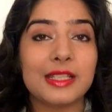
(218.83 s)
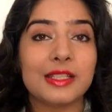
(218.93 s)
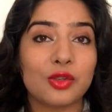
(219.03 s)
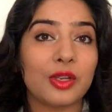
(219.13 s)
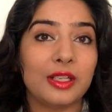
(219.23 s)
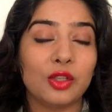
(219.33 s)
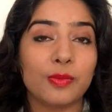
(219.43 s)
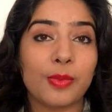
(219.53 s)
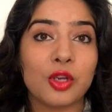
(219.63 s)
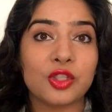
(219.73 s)
This is a really
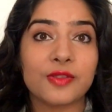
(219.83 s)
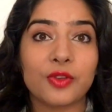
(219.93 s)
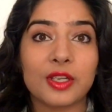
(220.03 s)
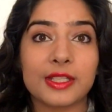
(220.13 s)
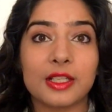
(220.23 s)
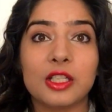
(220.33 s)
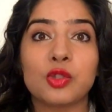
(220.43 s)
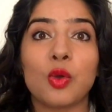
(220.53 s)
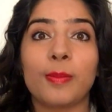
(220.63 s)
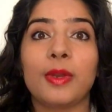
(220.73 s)
good purchase for us
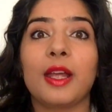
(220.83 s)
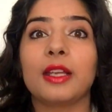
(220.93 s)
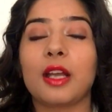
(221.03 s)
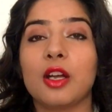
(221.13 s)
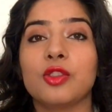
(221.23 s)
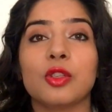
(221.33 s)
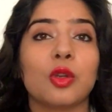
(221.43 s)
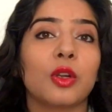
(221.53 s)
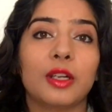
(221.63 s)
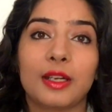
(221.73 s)
girls who apply
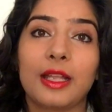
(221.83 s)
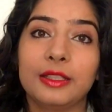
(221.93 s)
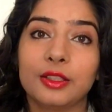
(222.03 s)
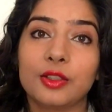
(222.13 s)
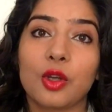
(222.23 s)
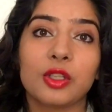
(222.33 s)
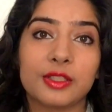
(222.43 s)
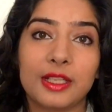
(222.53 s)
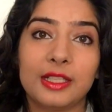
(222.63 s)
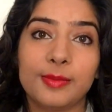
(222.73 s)
kajal or a liner on
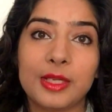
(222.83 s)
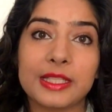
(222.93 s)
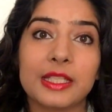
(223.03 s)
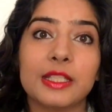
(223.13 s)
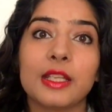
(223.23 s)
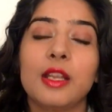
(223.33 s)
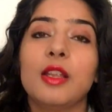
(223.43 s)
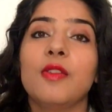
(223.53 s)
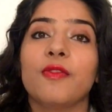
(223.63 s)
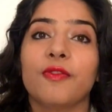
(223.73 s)
a daily basis.
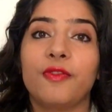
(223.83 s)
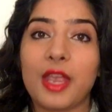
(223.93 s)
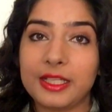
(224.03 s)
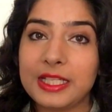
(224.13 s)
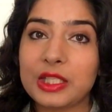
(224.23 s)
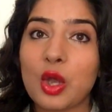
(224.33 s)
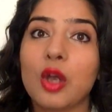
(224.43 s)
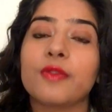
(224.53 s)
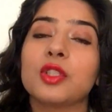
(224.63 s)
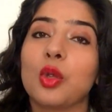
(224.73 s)
Very
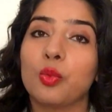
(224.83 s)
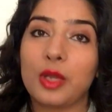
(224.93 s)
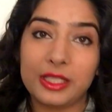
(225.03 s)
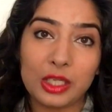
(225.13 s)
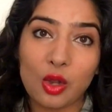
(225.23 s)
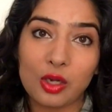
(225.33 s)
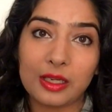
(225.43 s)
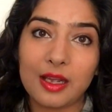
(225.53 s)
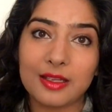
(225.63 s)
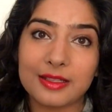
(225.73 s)
soft, very
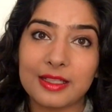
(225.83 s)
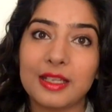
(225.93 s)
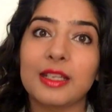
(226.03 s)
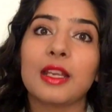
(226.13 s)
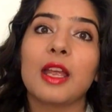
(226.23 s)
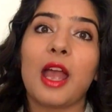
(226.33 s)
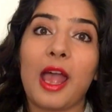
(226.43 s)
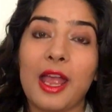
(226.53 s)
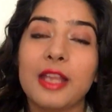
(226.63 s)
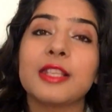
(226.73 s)
long lasting,
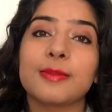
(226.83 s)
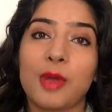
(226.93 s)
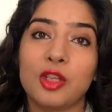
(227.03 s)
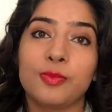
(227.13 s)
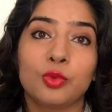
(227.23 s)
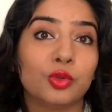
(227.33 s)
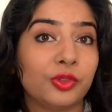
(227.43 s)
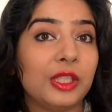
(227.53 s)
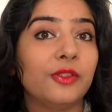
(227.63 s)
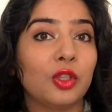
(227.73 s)
and smudge proof
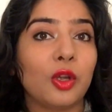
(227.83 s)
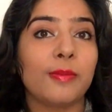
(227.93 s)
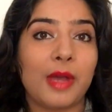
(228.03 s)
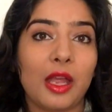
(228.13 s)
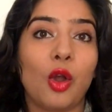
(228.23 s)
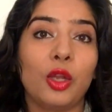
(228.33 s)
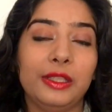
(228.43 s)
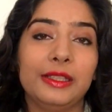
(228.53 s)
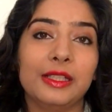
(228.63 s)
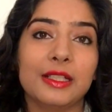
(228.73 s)
even on my
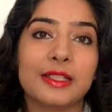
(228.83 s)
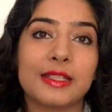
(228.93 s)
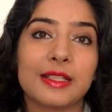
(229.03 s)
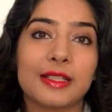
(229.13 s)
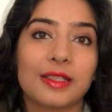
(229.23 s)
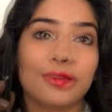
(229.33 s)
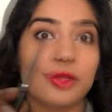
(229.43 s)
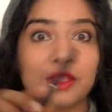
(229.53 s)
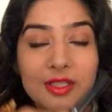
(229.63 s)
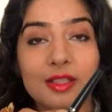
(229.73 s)
oily lids. You
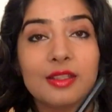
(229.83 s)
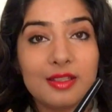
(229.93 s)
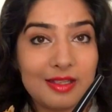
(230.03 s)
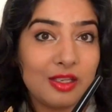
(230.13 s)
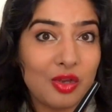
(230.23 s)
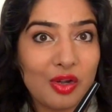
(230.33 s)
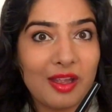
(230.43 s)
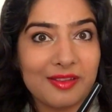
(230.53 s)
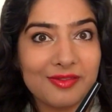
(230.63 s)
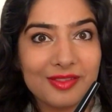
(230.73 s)
need this in your
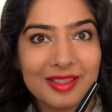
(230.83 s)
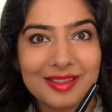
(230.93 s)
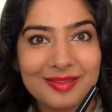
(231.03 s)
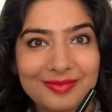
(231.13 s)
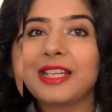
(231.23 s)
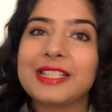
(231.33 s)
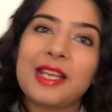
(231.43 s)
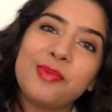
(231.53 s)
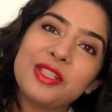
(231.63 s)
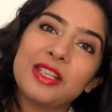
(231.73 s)
life. Next
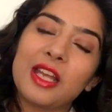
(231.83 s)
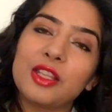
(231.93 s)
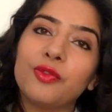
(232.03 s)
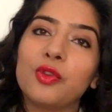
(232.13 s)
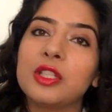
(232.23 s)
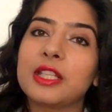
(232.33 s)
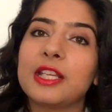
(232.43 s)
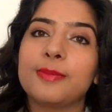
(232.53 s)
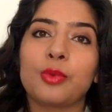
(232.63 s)
up is another full size